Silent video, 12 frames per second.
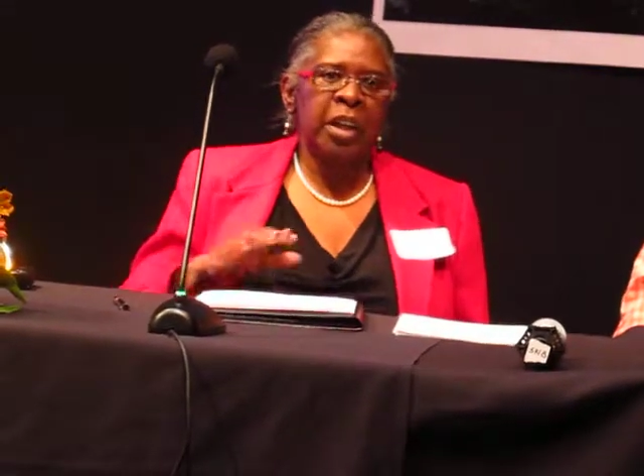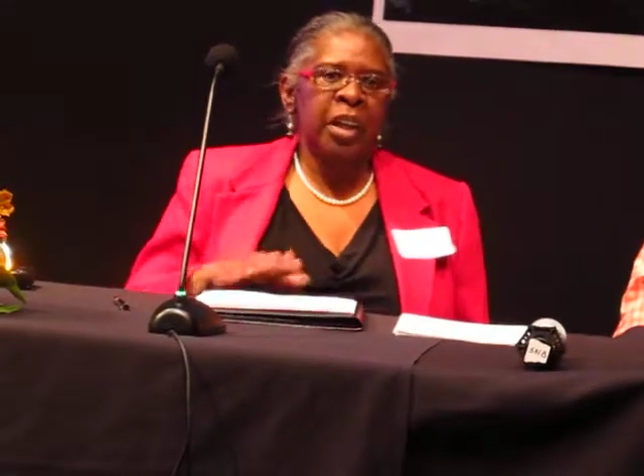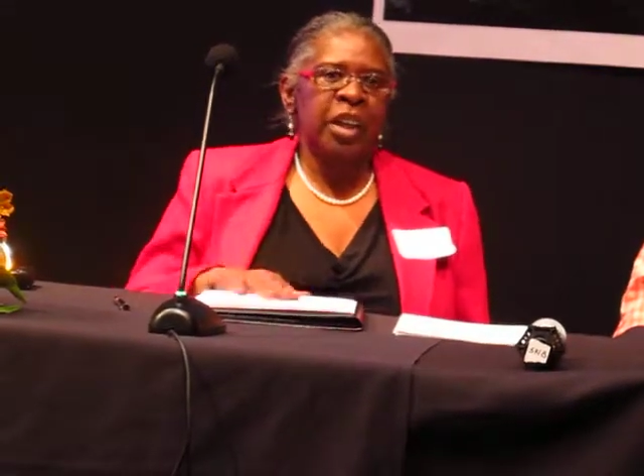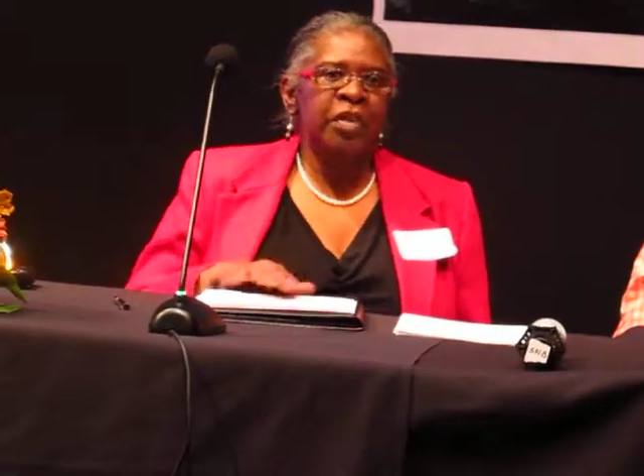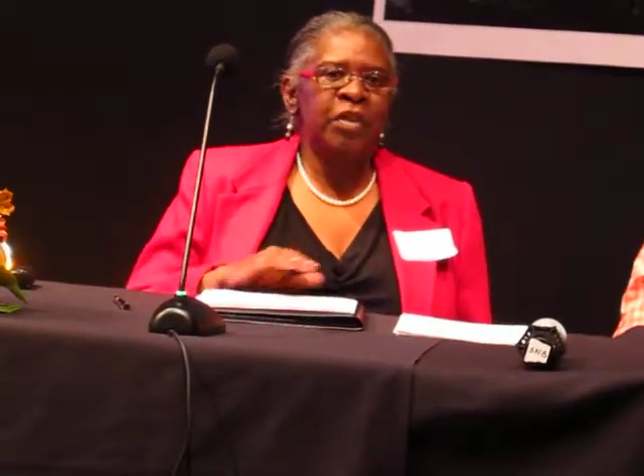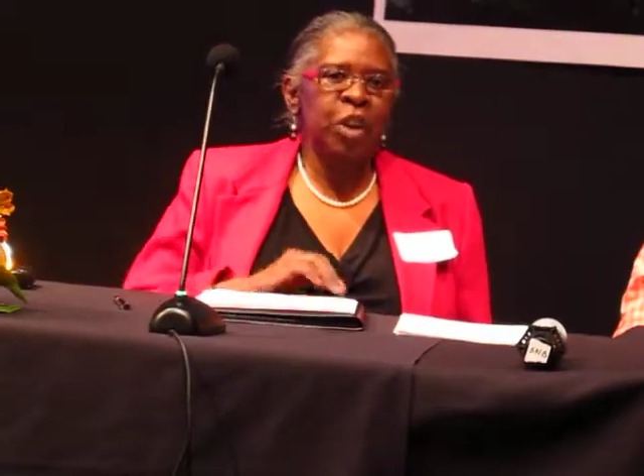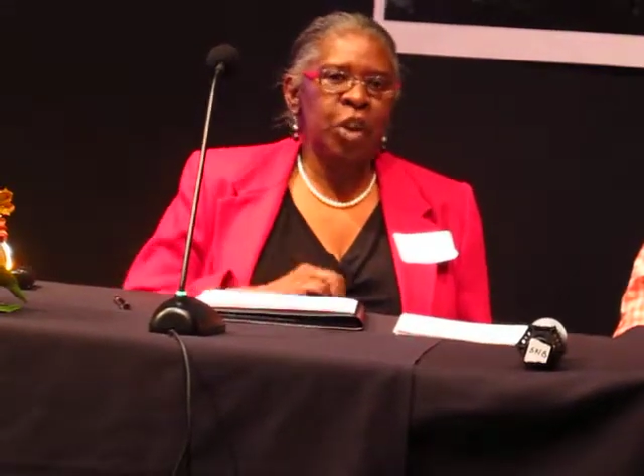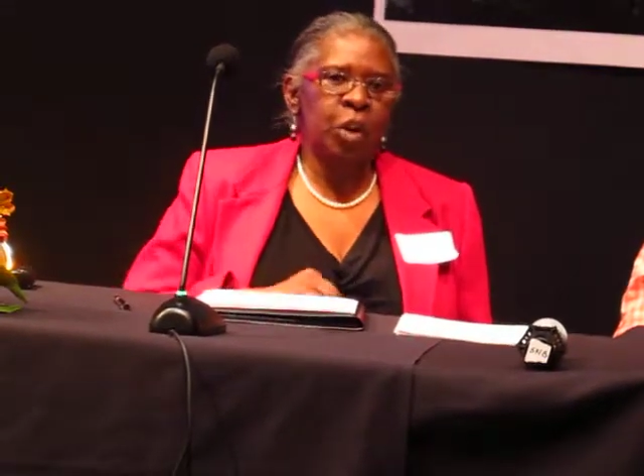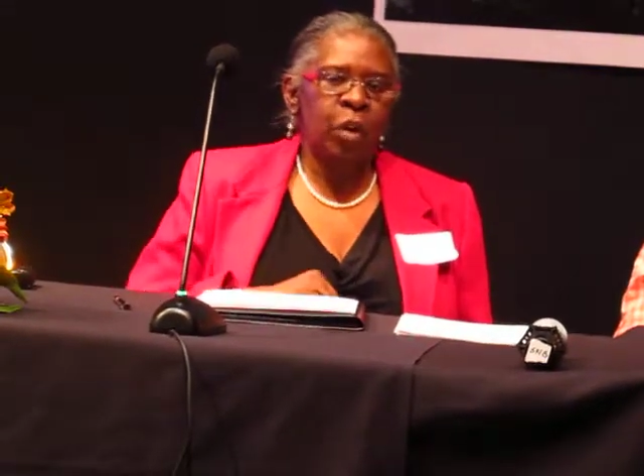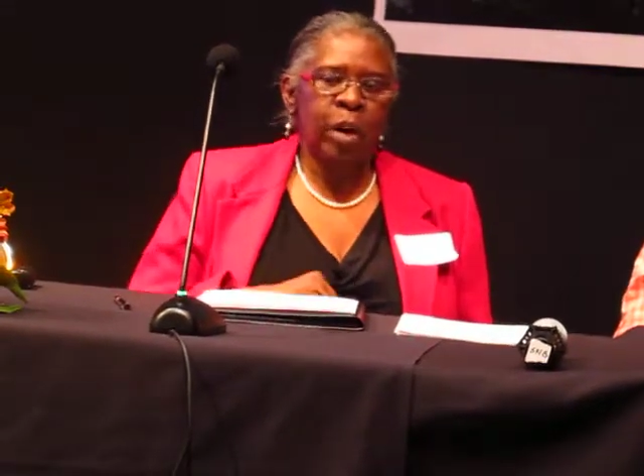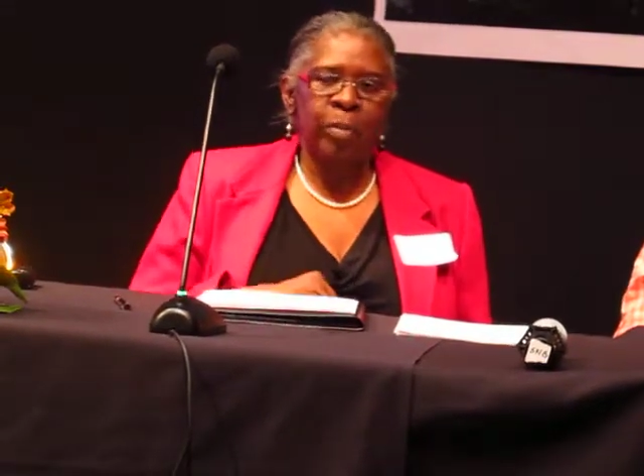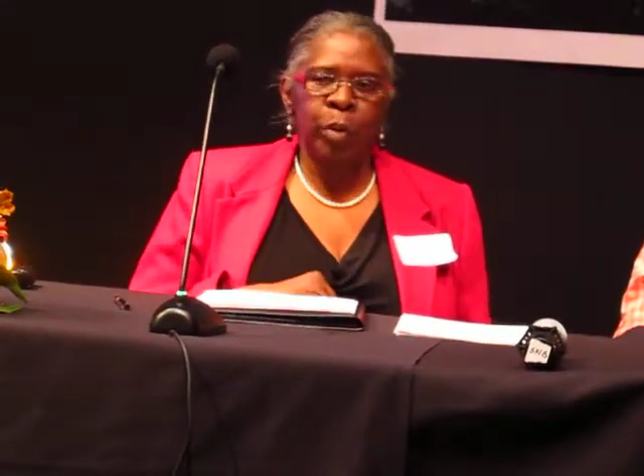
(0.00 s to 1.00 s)
even
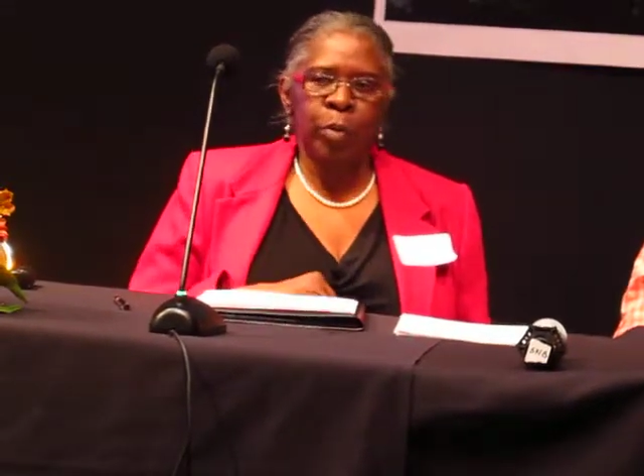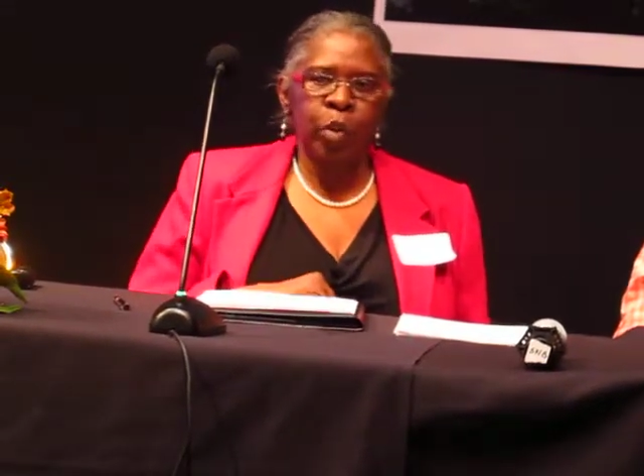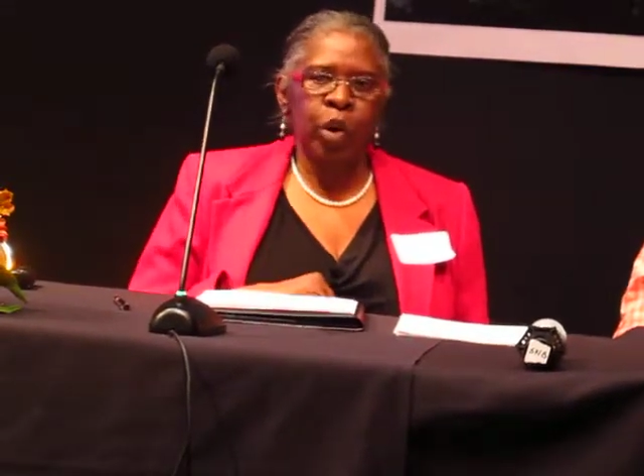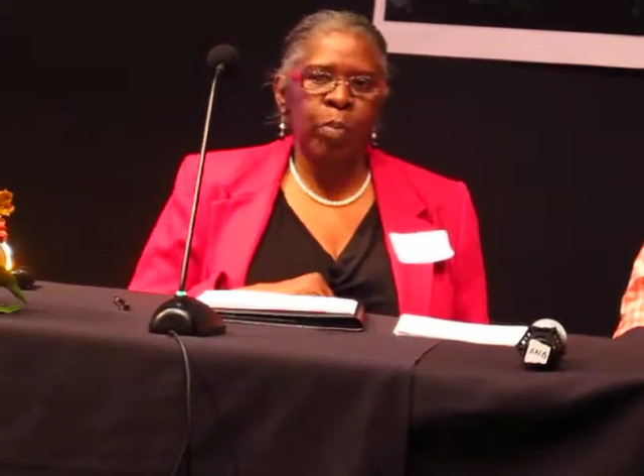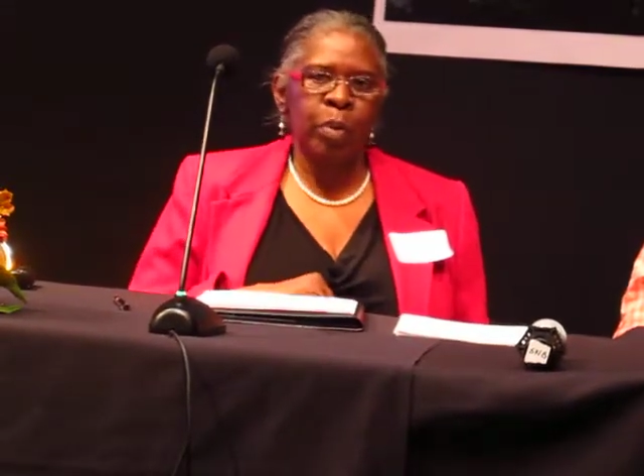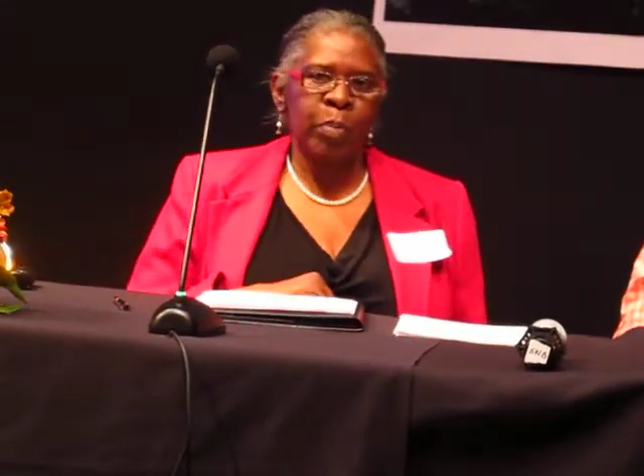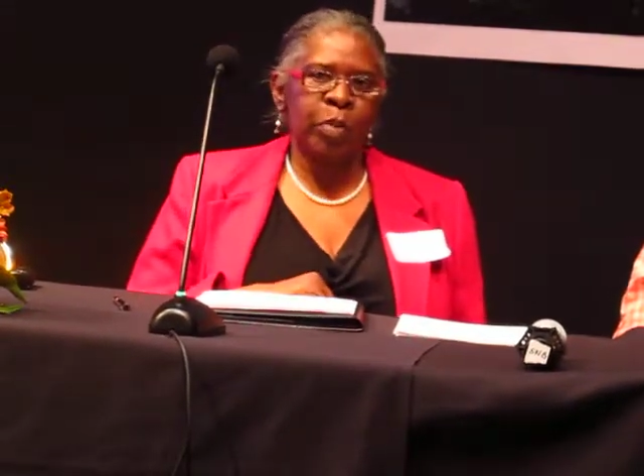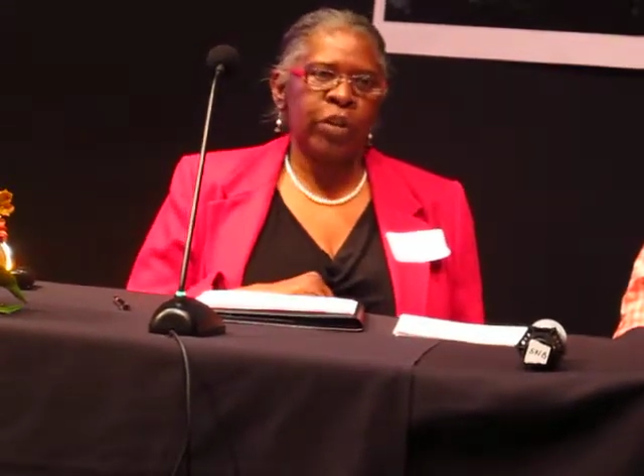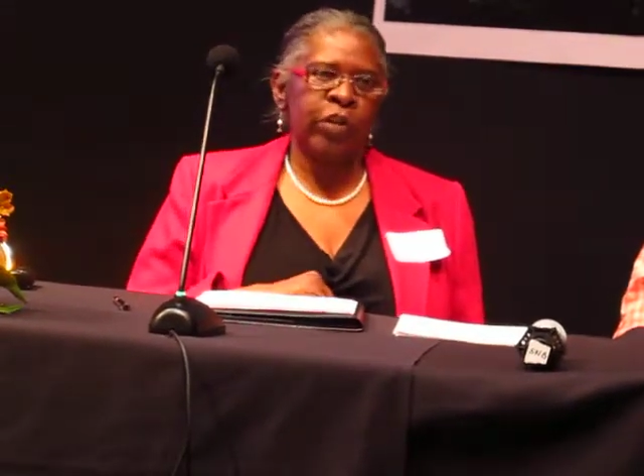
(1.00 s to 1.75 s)
though I'm the board member